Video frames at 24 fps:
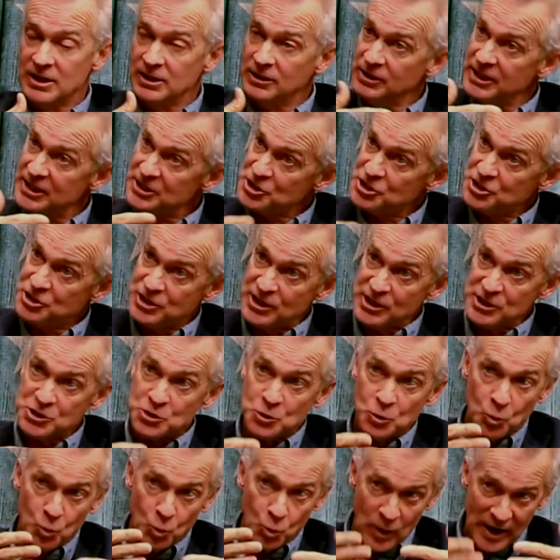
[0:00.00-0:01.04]
let's just
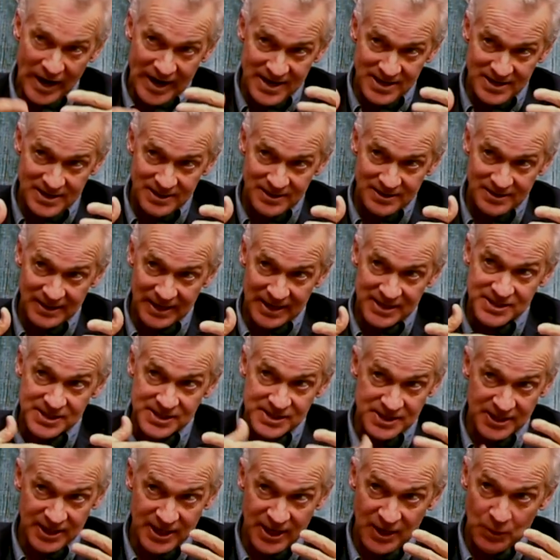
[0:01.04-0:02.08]
wait and
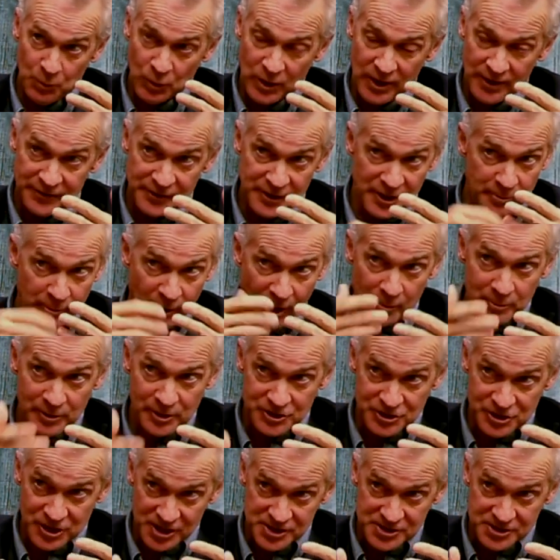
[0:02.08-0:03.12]
see what the Department
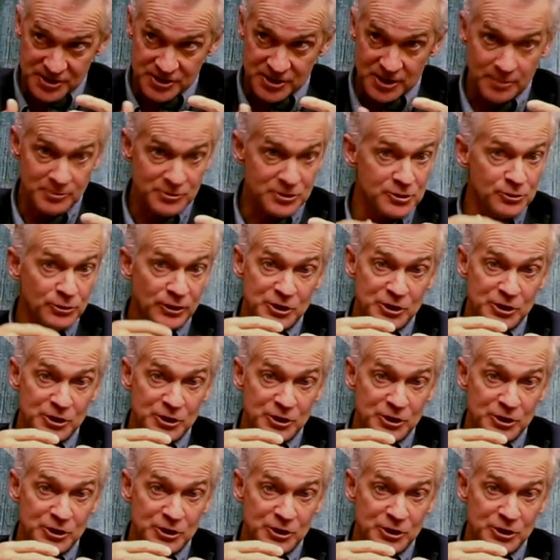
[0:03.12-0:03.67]
of Justice comes to.